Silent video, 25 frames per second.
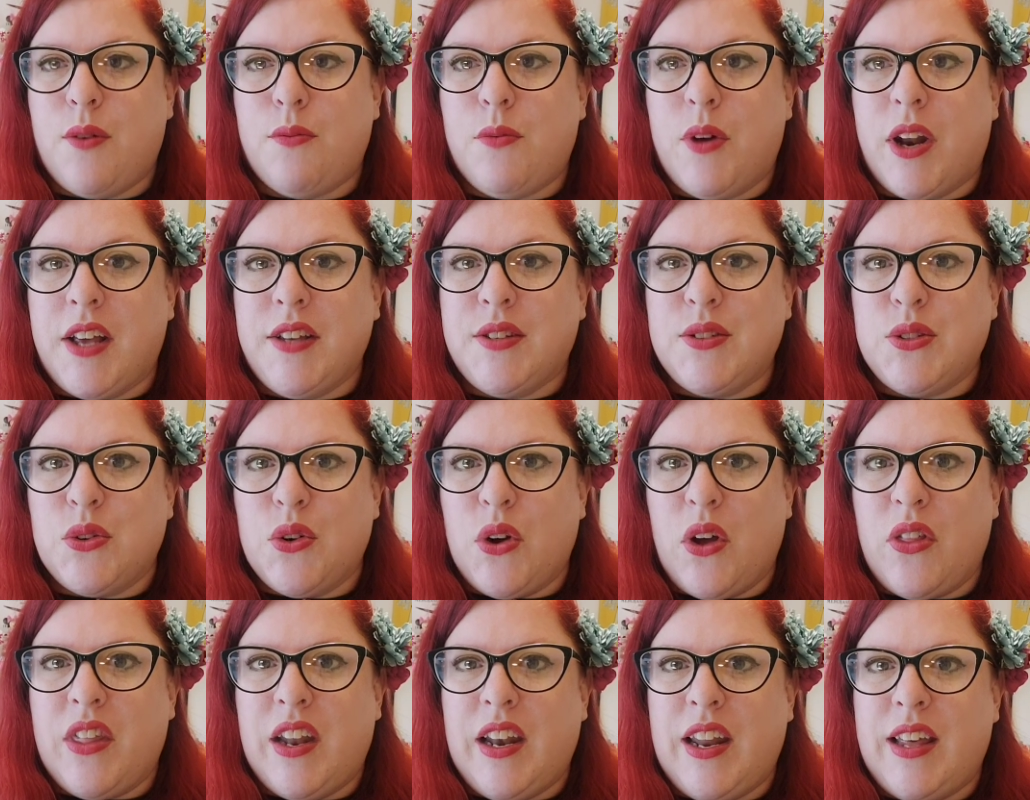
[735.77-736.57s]
And when I saw
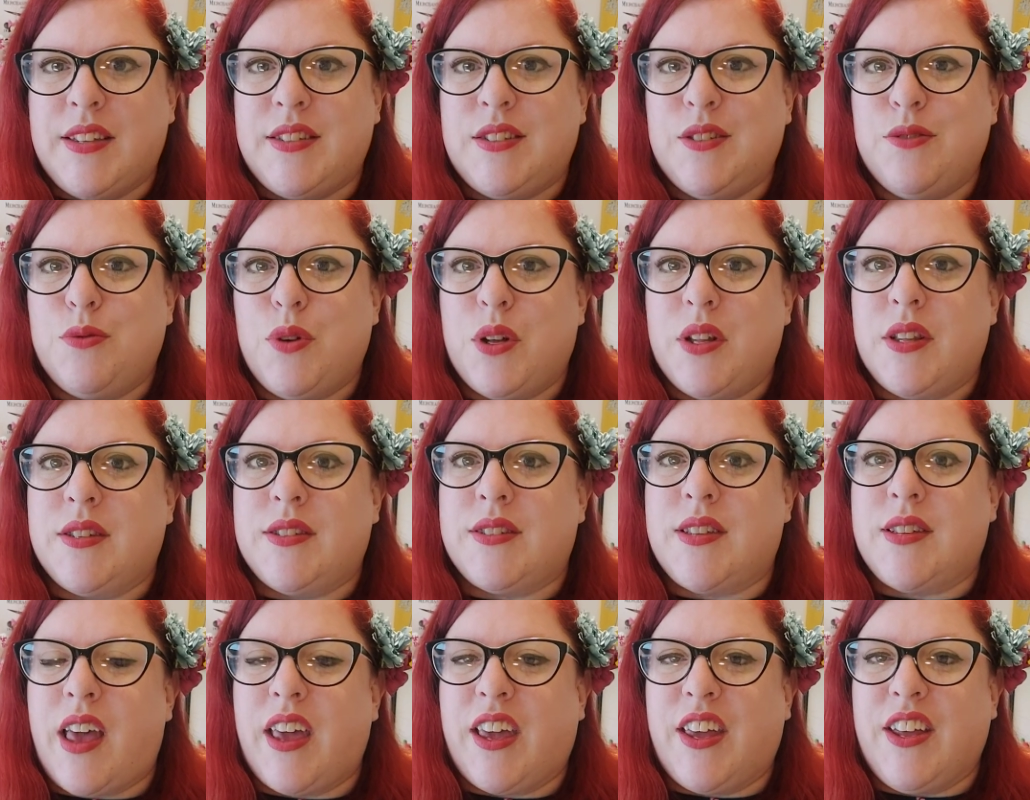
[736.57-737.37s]
it on the list of
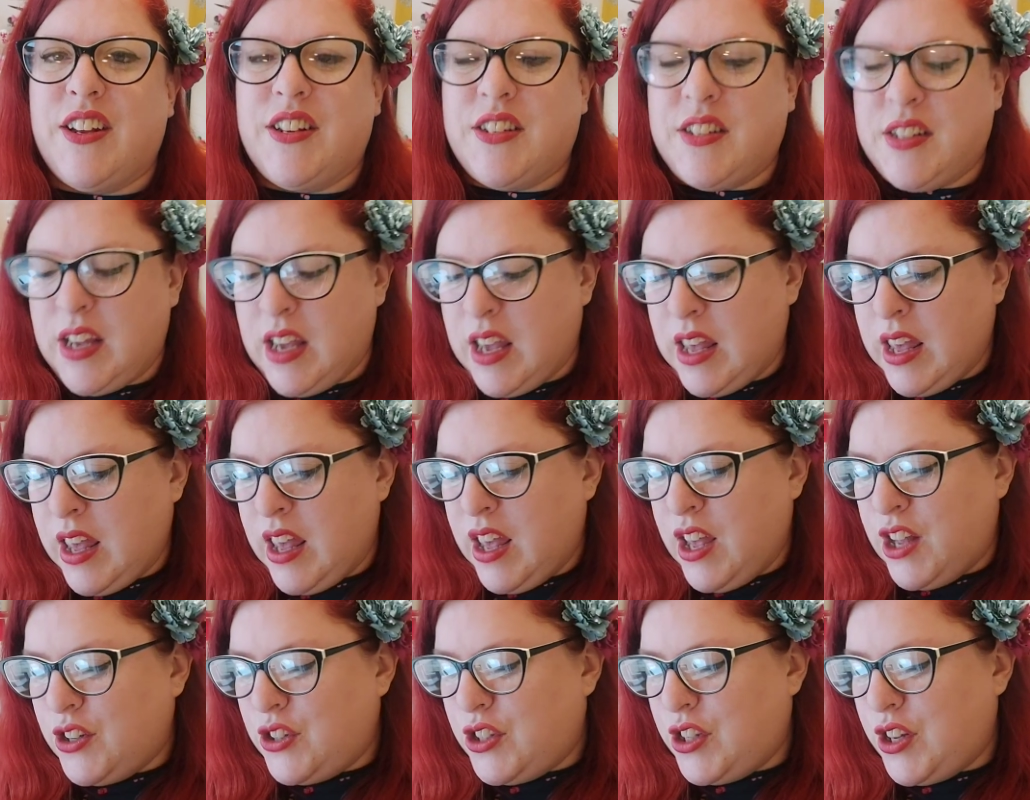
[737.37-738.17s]
ones that I could
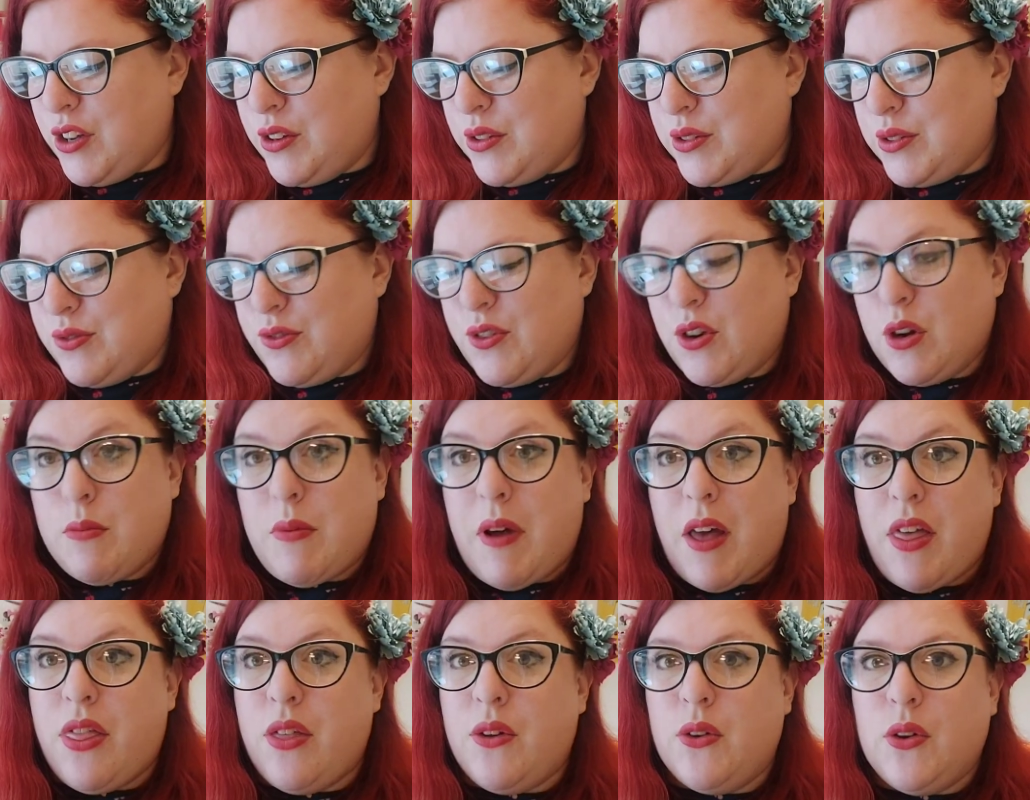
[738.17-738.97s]
choose
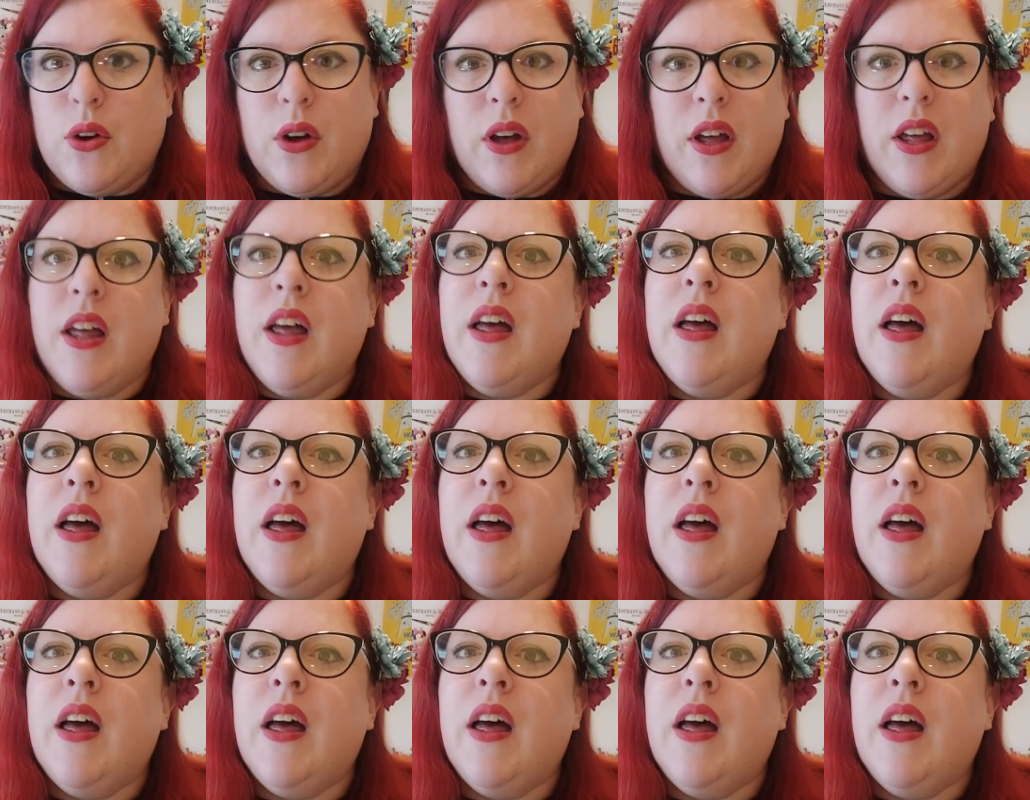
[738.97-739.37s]
from, I thought,